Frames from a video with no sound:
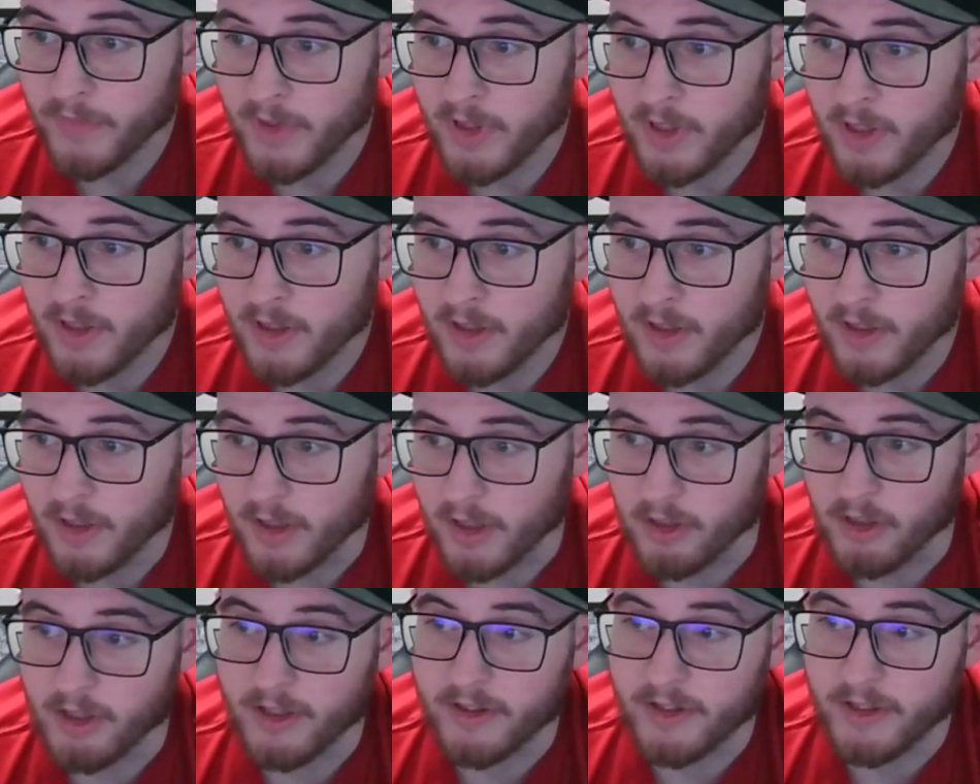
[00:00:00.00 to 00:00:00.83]

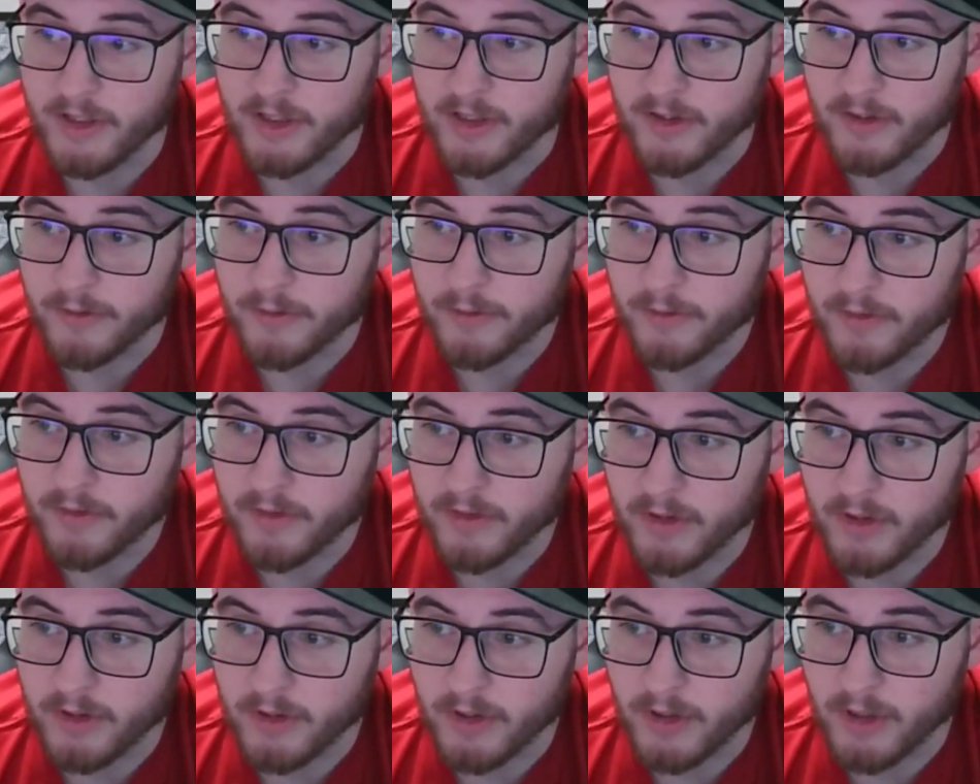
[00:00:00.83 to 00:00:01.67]
And I think if
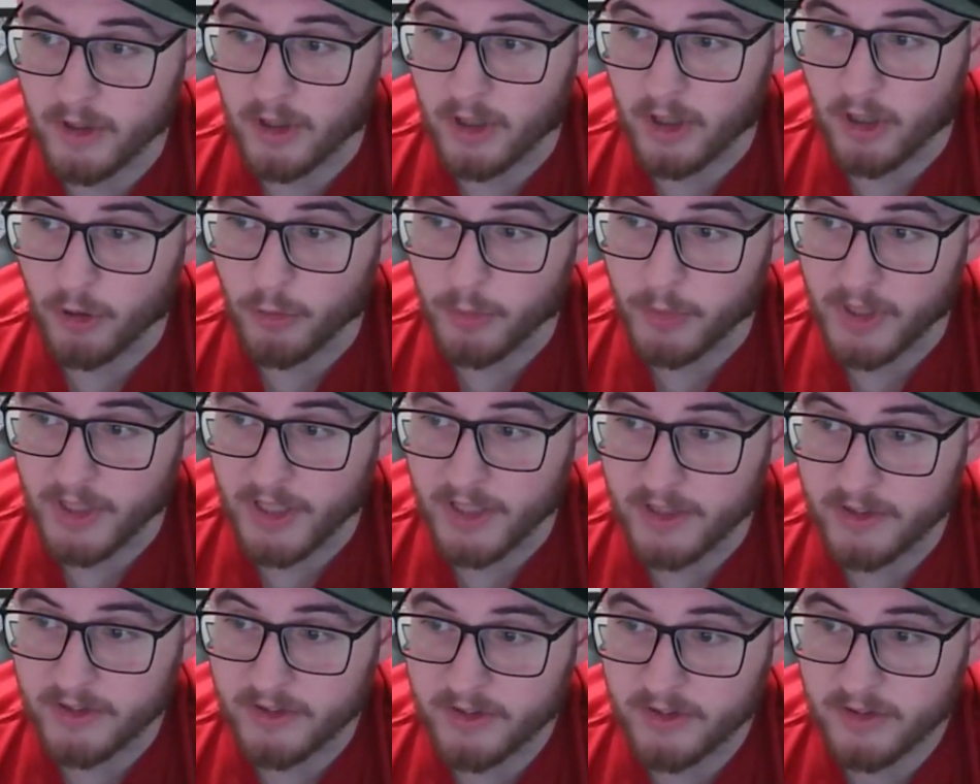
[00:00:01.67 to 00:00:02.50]
your
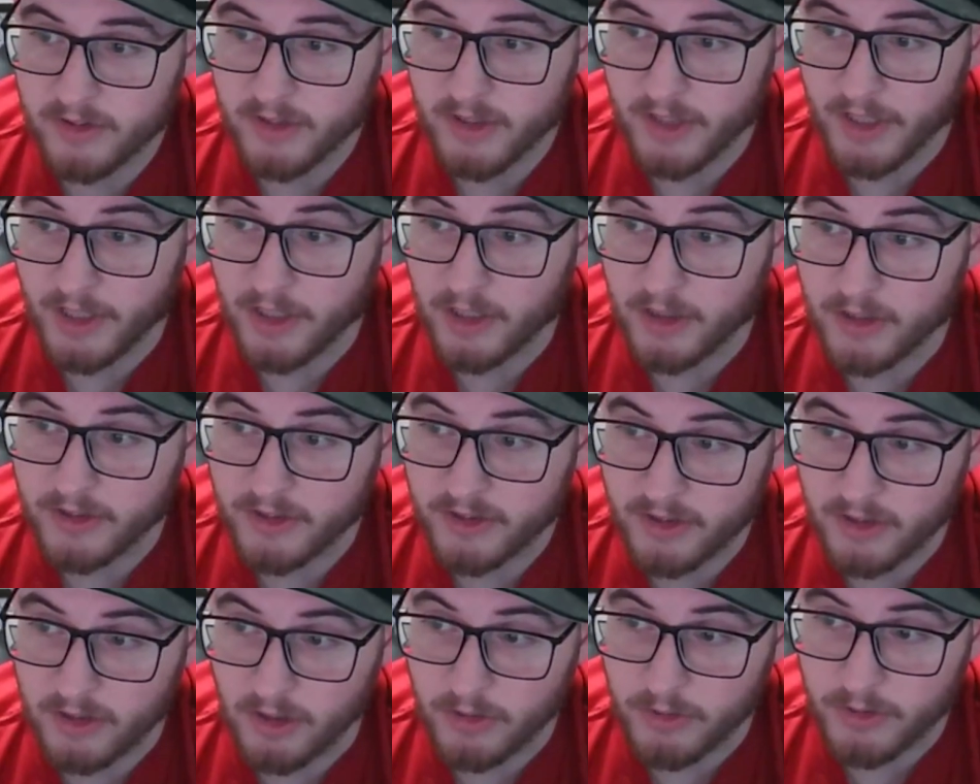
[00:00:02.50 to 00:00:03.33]
OPS here
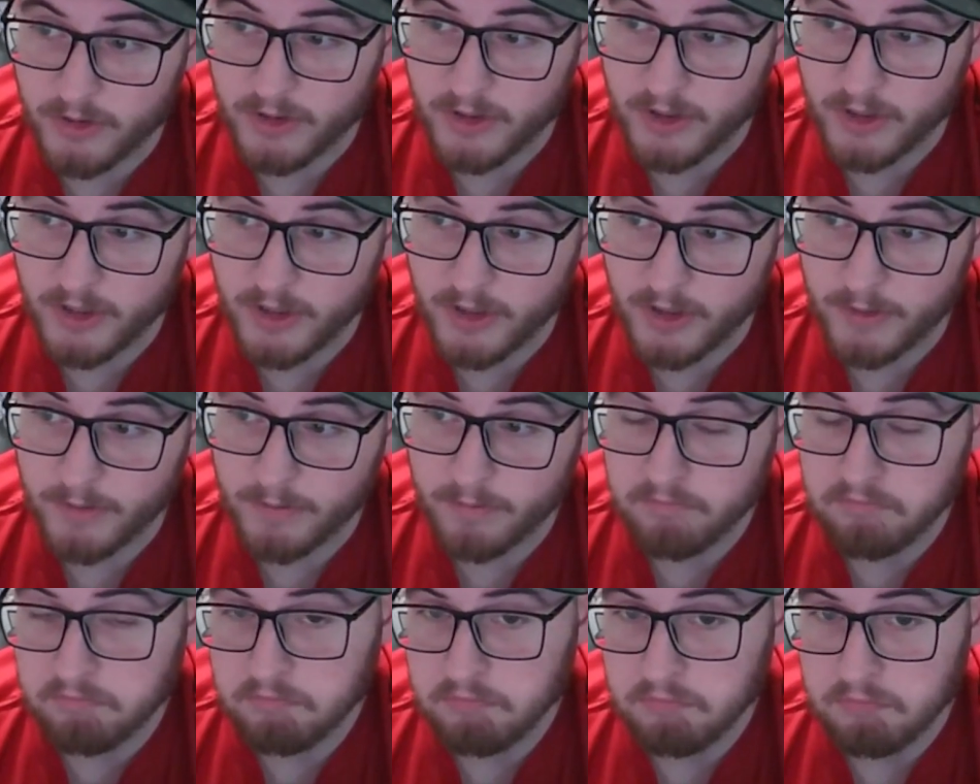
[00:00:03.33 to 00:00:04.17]
is closer to
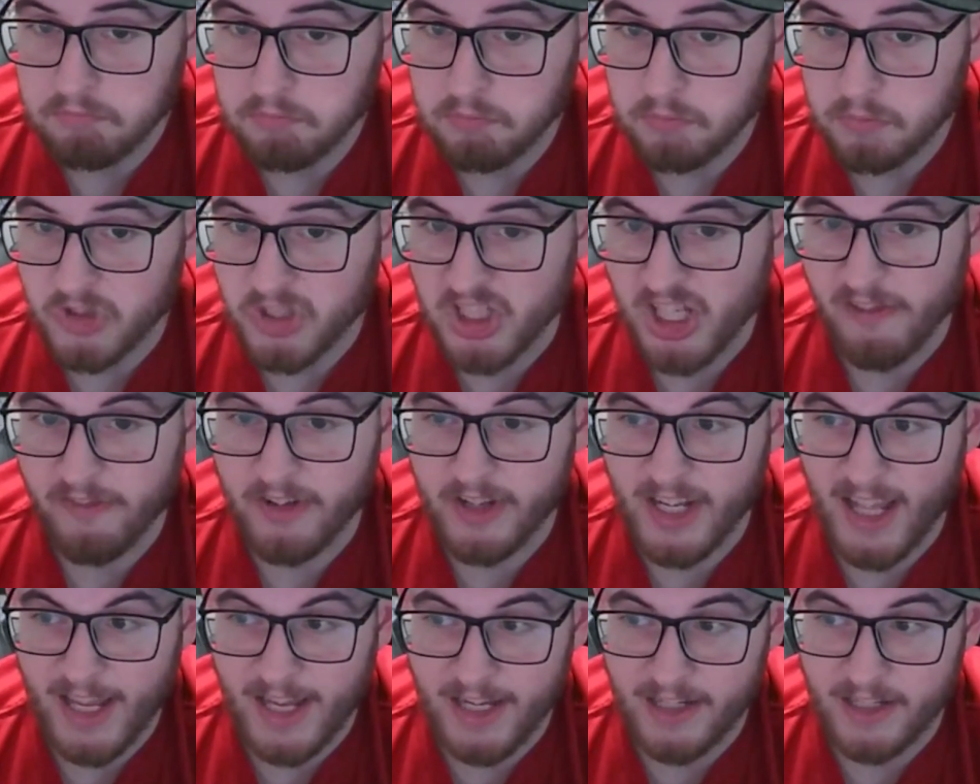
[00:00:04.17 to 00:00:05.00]

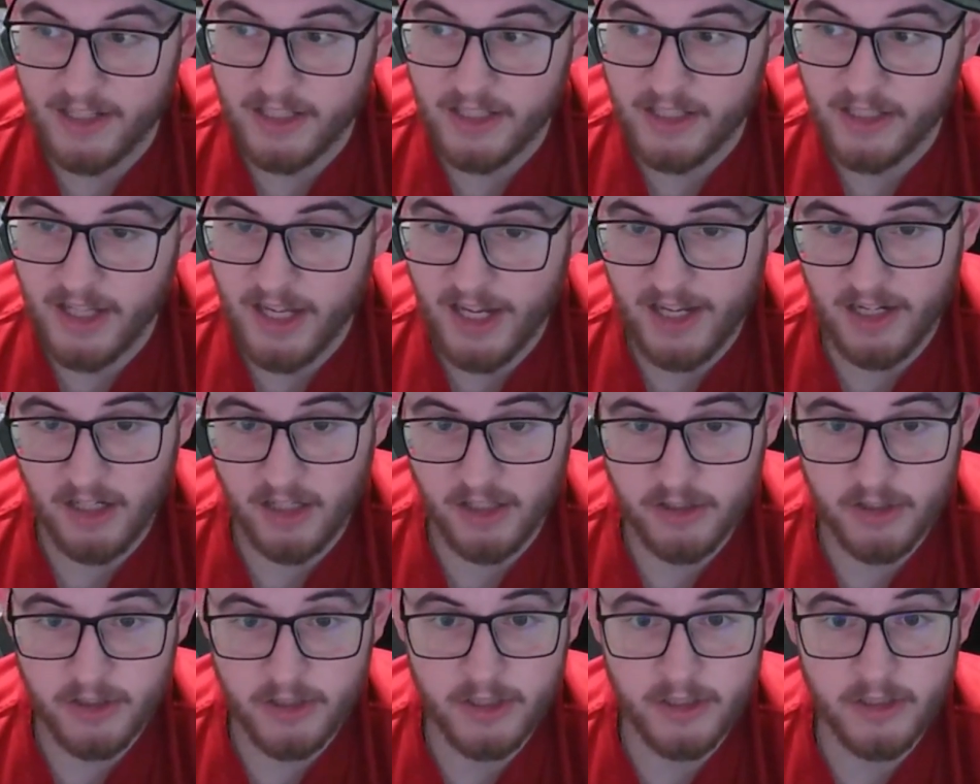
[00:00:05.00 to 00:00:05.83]
780,
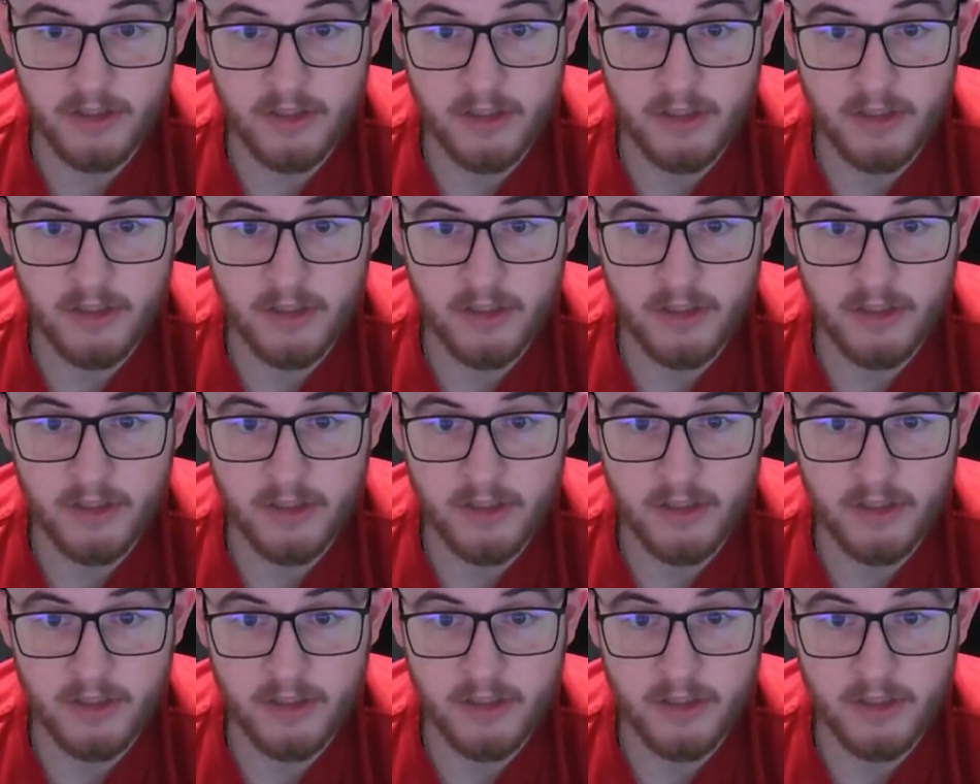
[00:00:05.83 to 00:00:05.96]
800,